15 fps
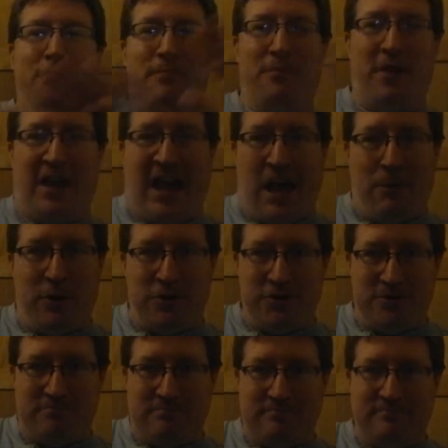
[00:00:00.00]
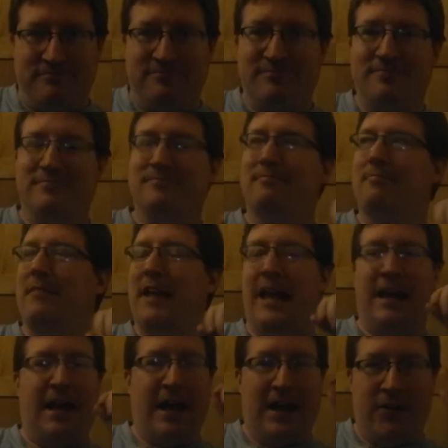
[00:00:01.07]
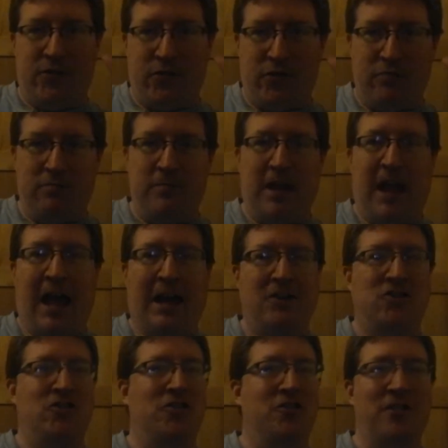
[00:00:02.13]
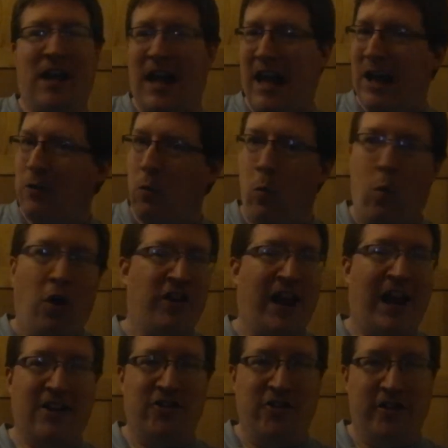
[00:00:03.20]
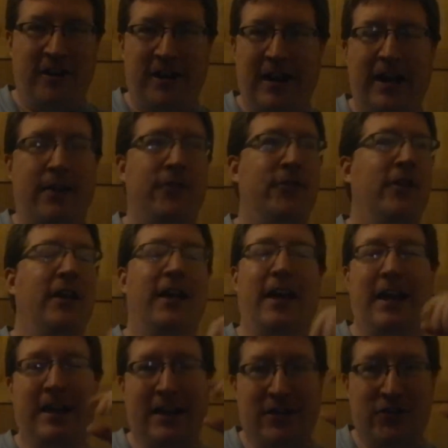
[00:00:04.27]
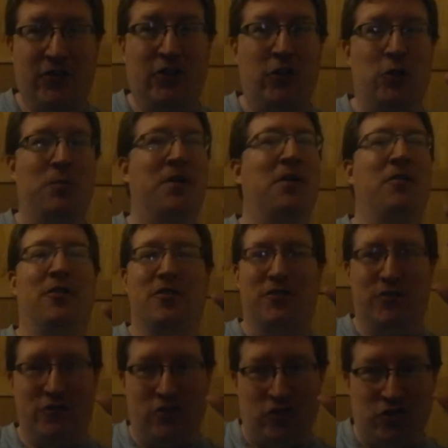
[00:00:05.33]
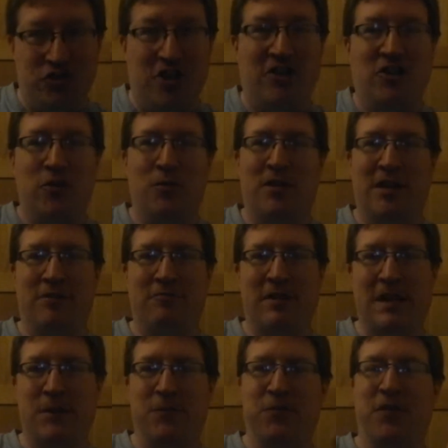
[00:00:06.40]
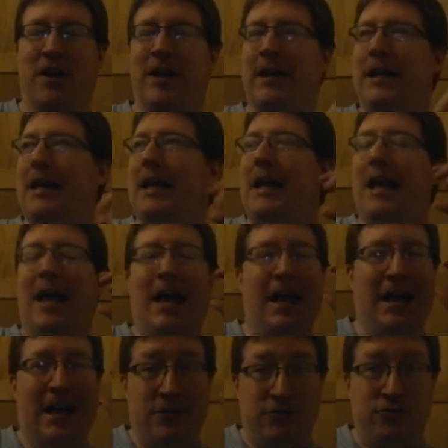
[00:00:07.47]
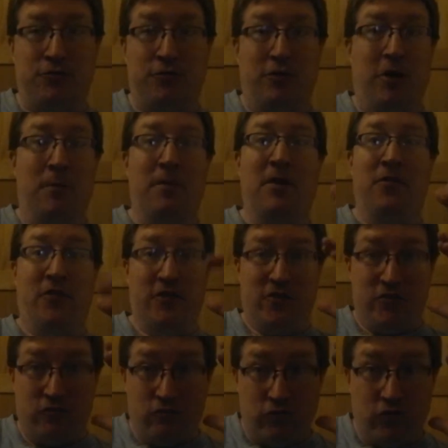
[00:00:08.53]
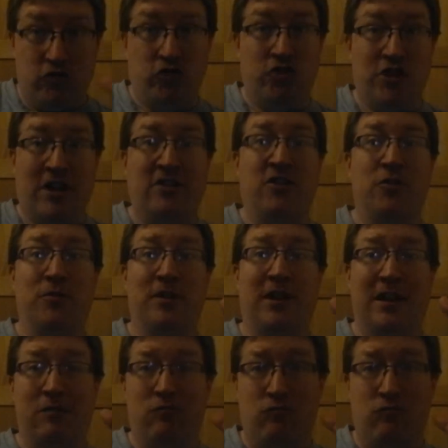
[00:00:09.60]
the gamut. It has the action and what action it has. It has humour that's genuinely really funny. It has drama that's genuinely